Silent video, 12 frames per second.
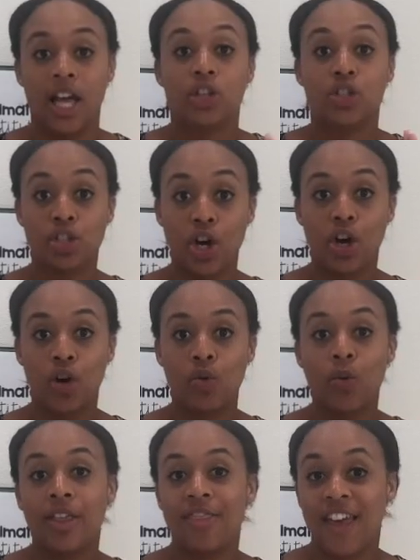
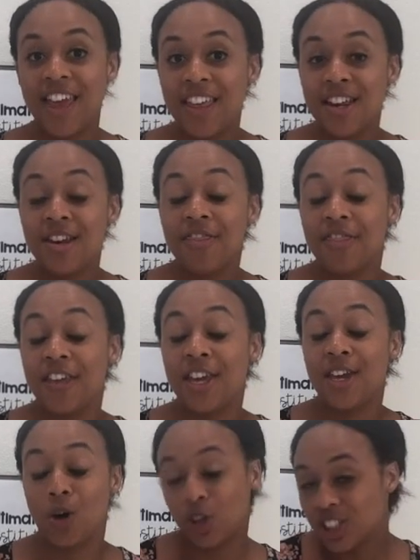So within
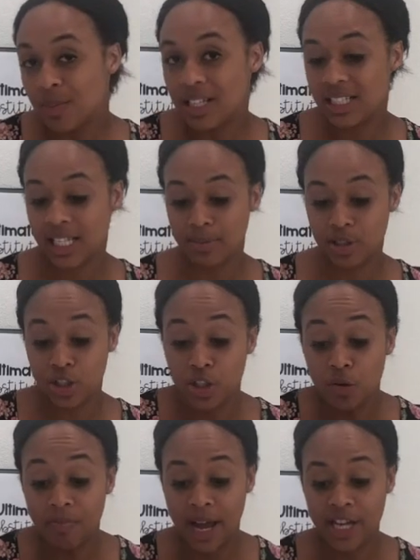the ultimate
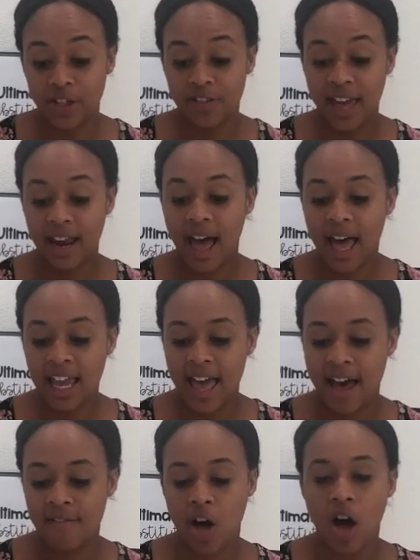substitute binder that I
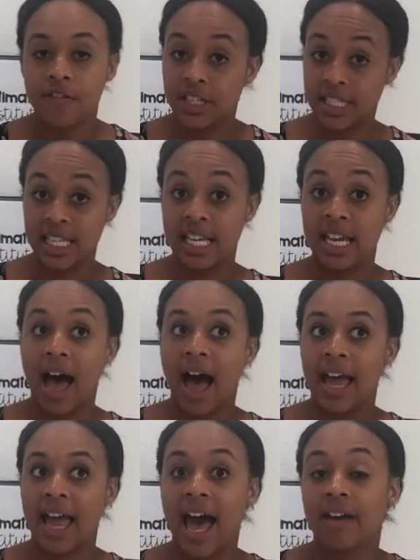have, obviously
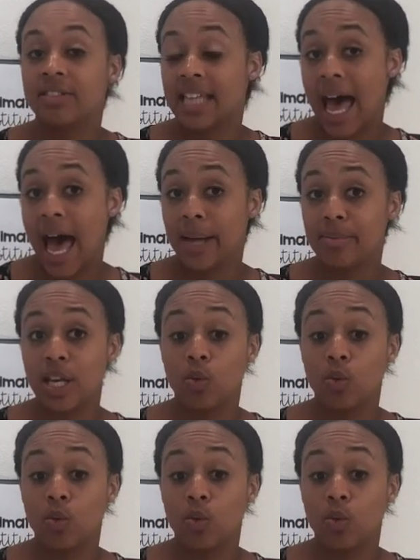I have tabs,